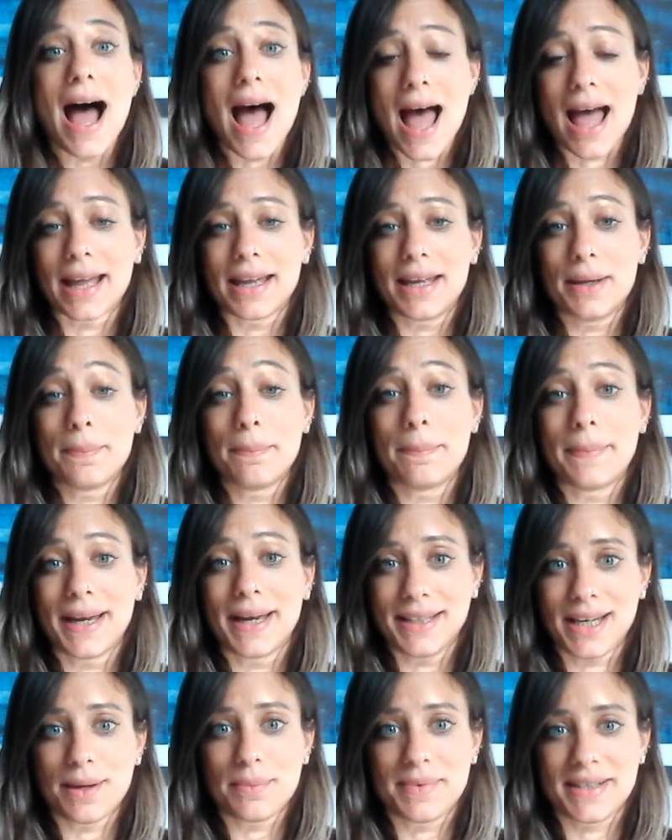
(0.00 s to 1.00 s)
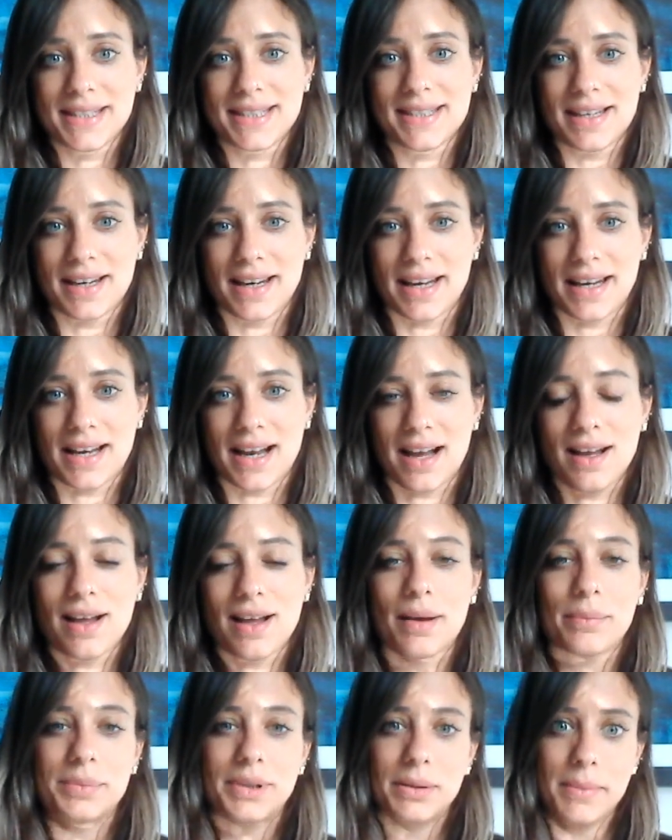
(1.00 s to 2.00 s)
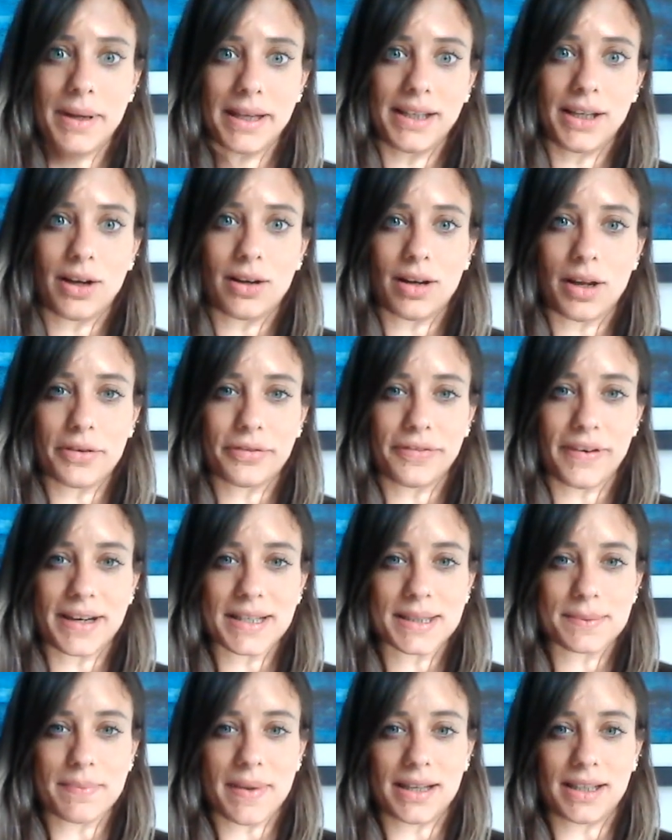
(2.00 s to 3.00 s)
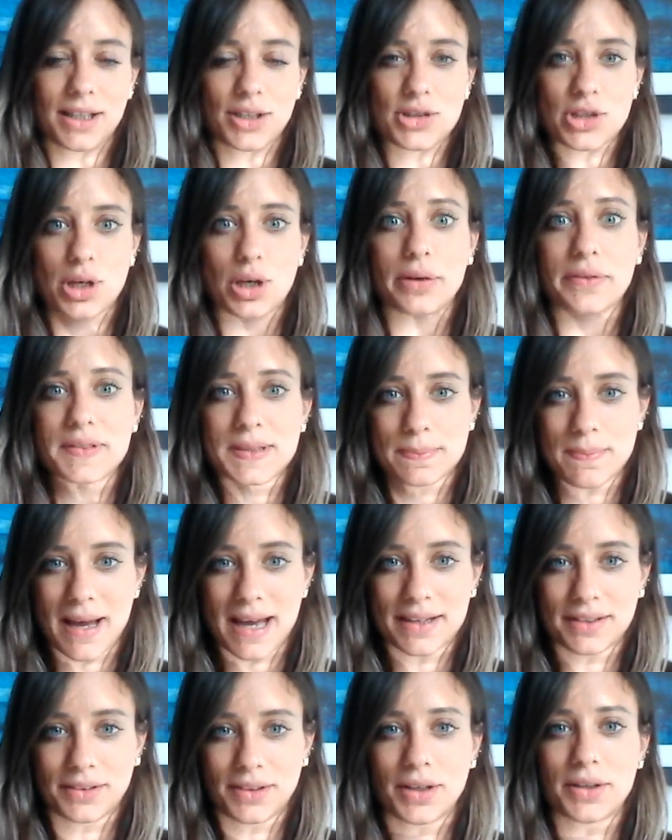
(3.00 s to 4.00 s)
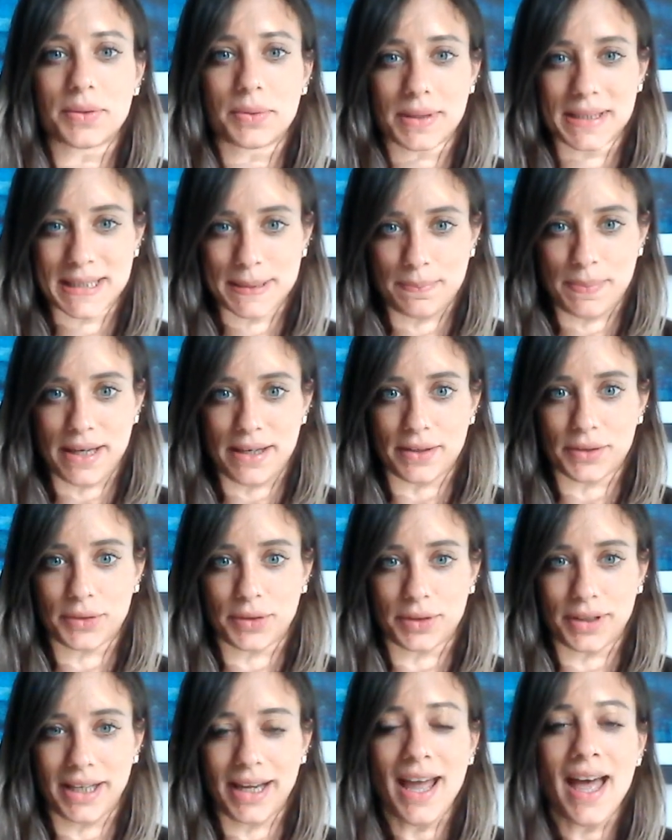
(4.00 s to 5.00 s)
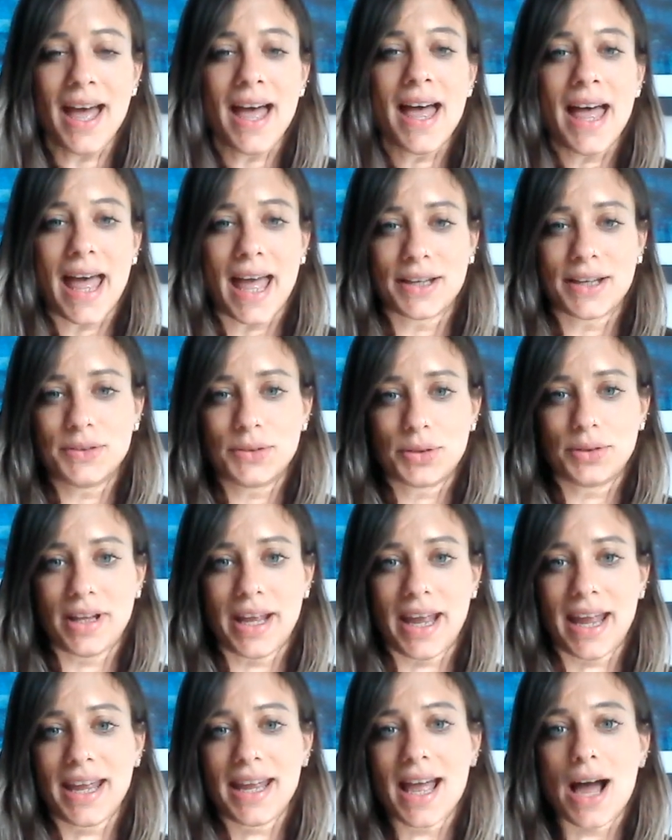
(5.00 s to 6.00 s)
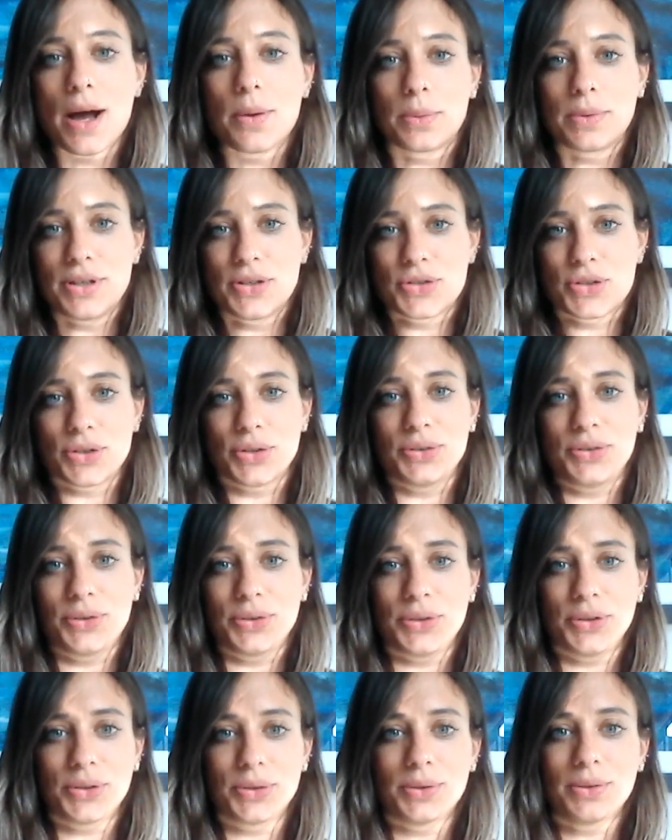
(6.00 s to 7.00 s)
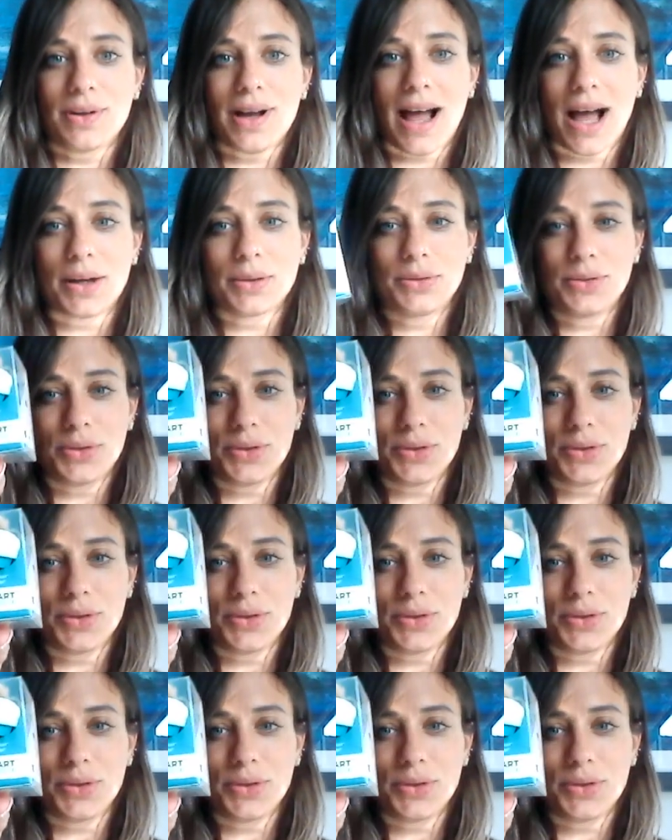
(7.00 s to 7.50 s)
Hi, my name is Serena. I'm the Medical Affairs Manager of Smart Respiratory, and today I will show to you how to